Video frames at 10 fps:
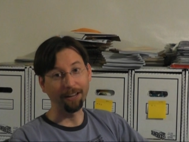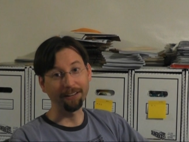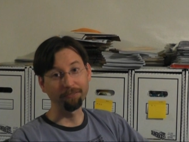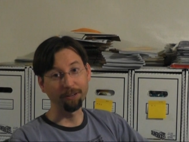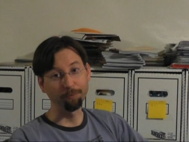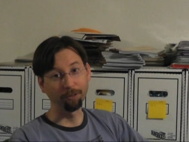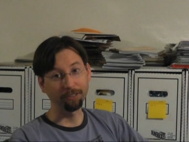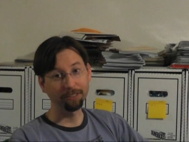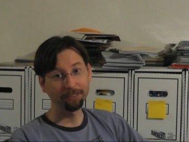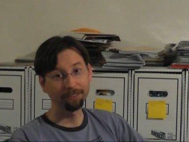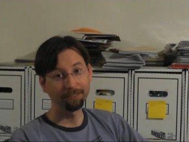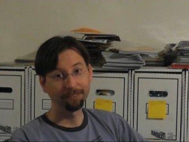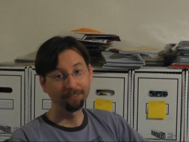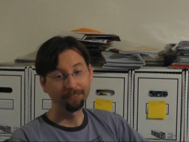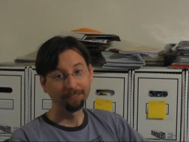like event books.
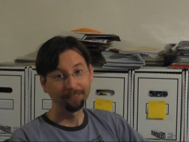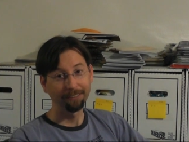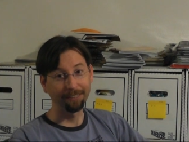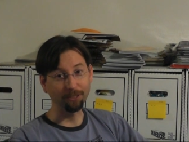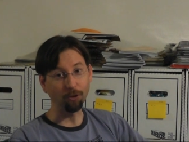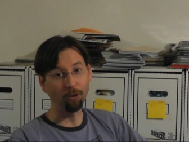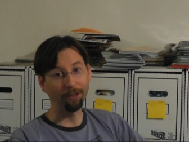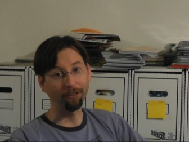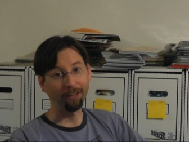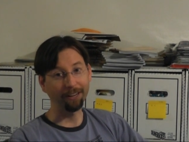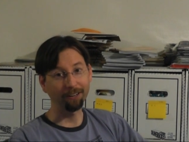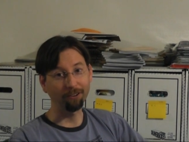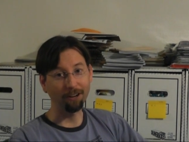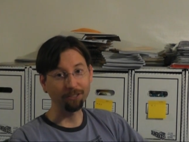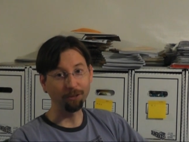And as a whole, I don't like
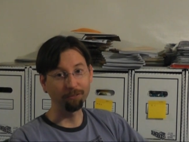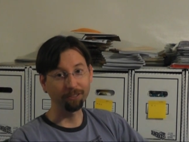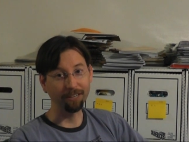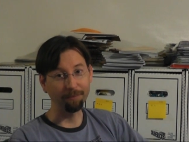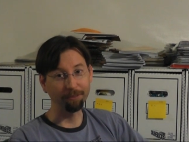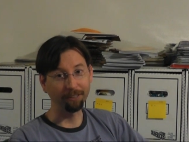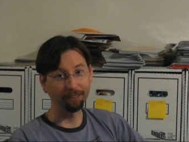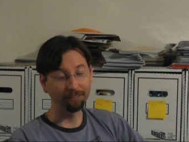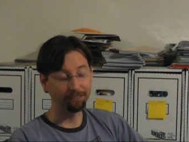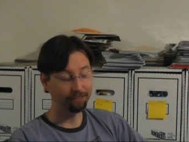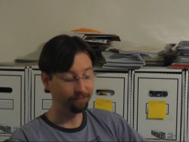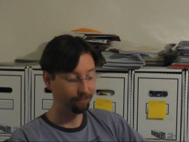crossover type things.